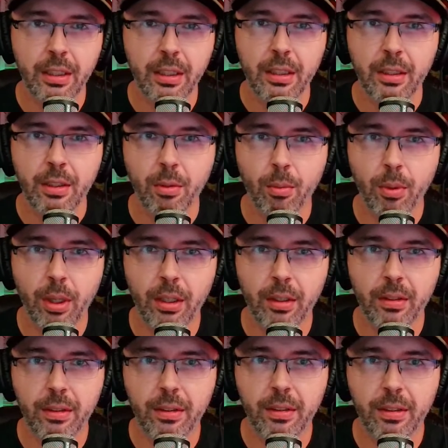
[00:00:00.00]

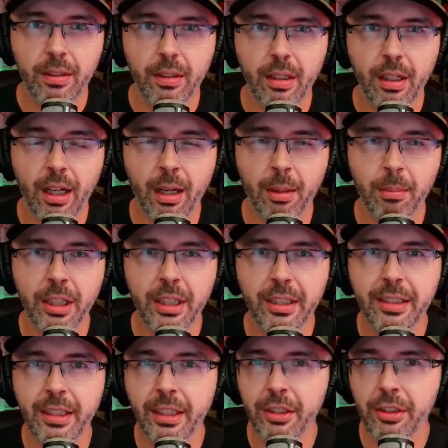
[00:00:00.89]
Well, I'm going to
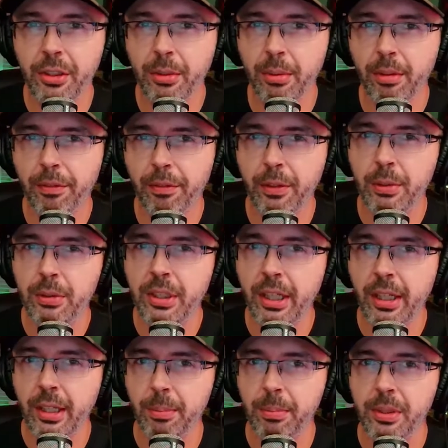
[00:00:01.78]
teach you a few
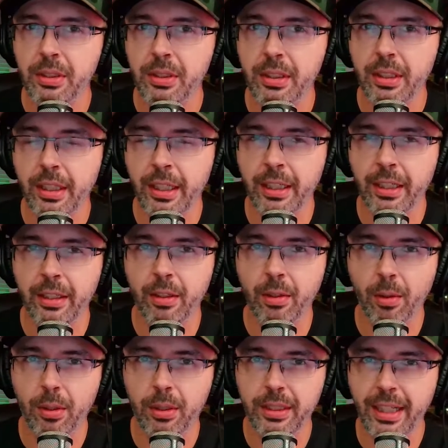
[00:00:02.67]
tips in
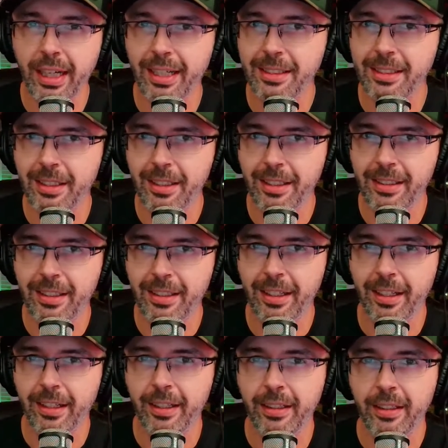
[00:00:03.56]
Audacity
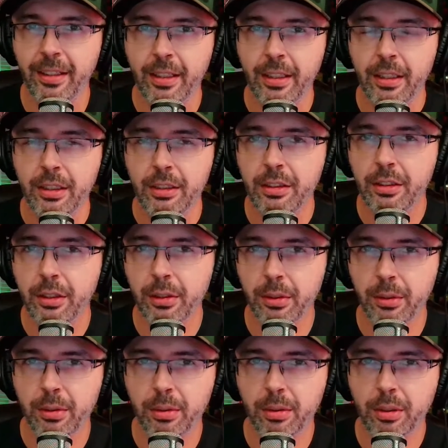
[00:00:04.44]
today
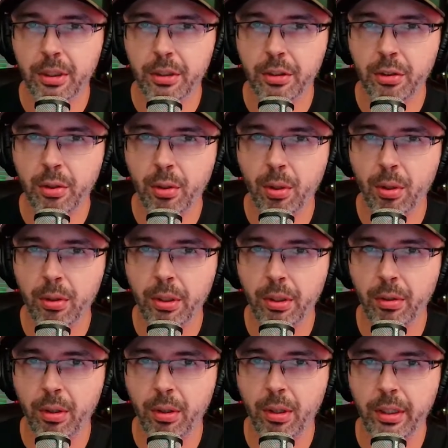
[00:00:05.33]
to control
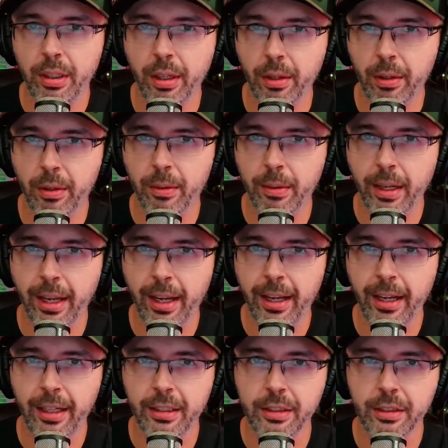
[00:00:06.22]
your audio
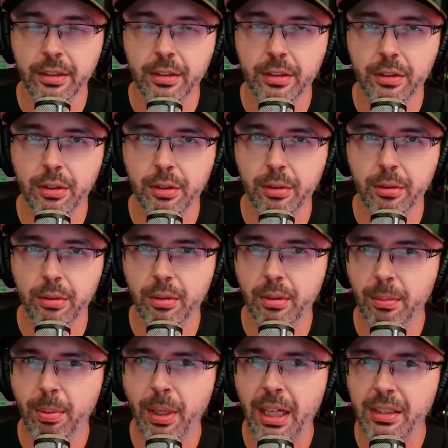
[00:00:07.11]
and to
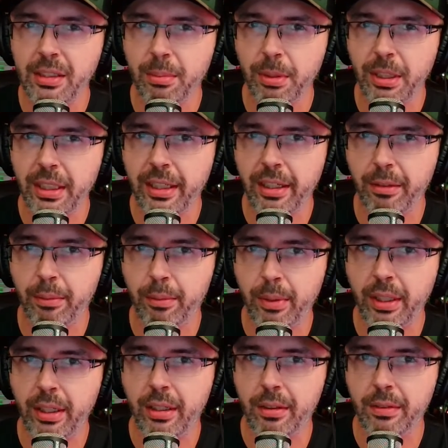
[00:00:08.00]
possibly get
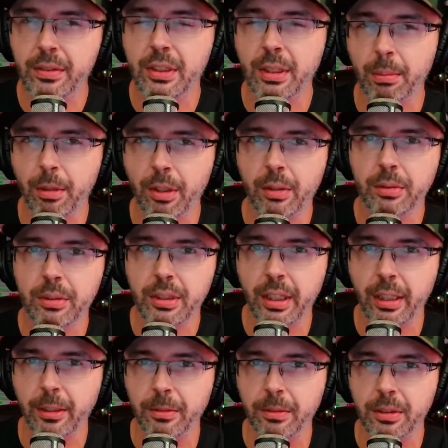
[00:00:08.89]
rid of some of those
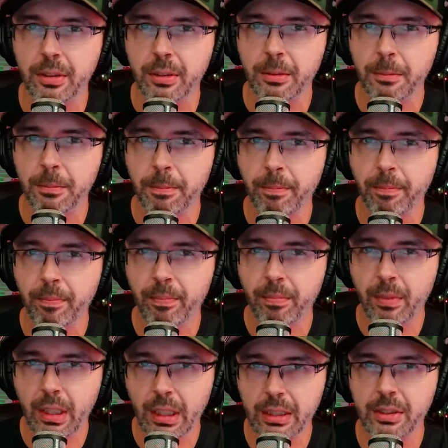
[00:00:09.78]
sounds.
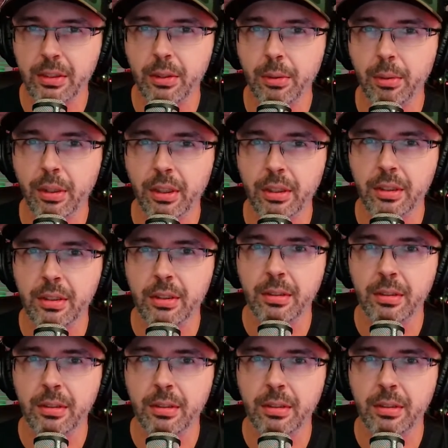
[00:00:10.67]
Let's do this.